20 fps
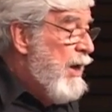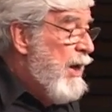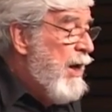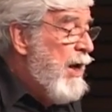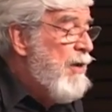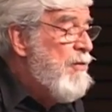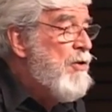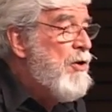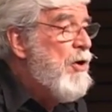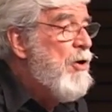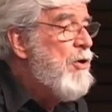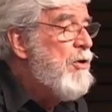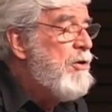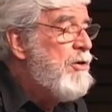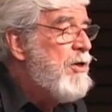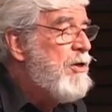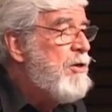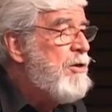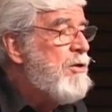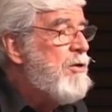And
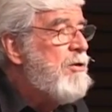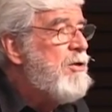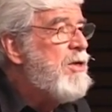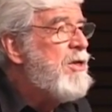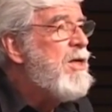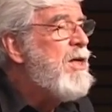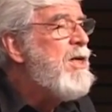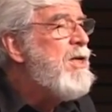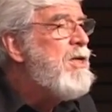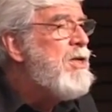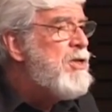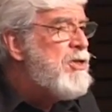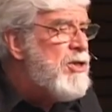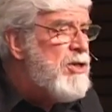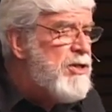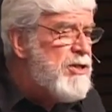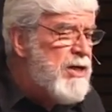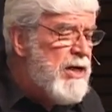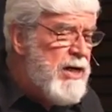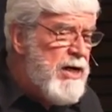the
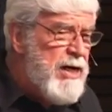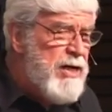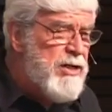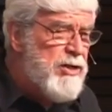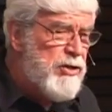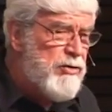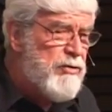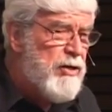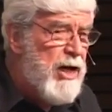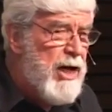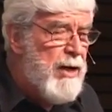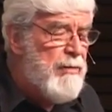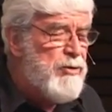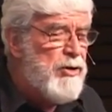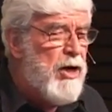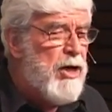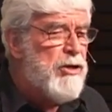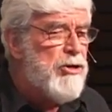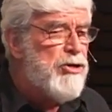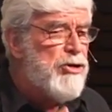conditions that he describes
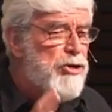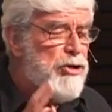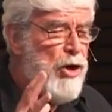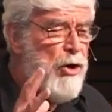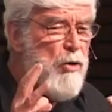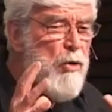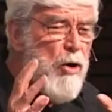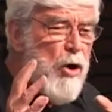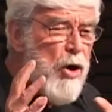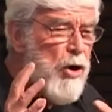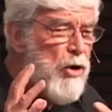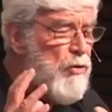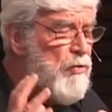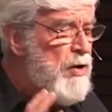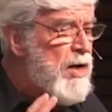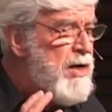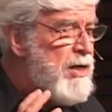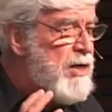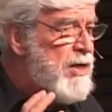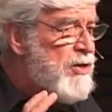are so
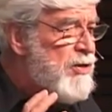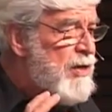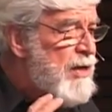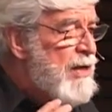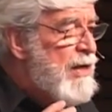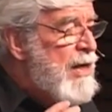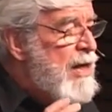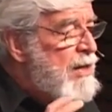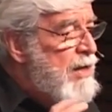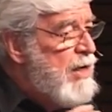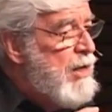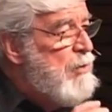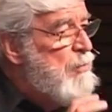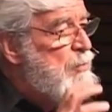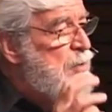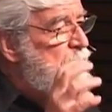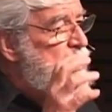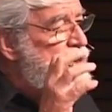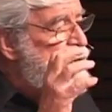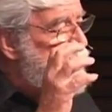horrendous that it would
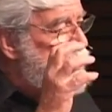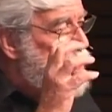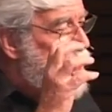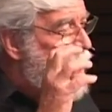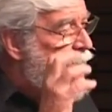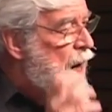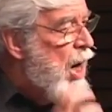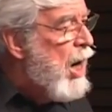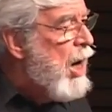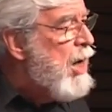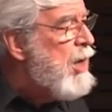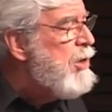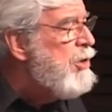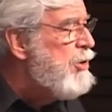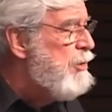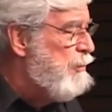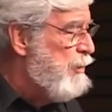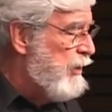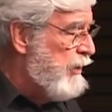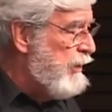be just hard to
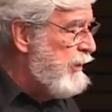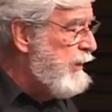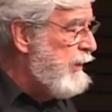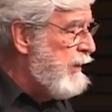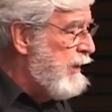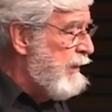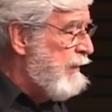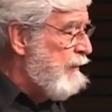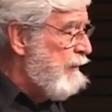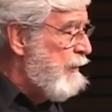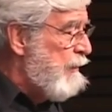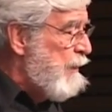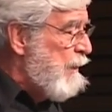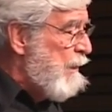believe.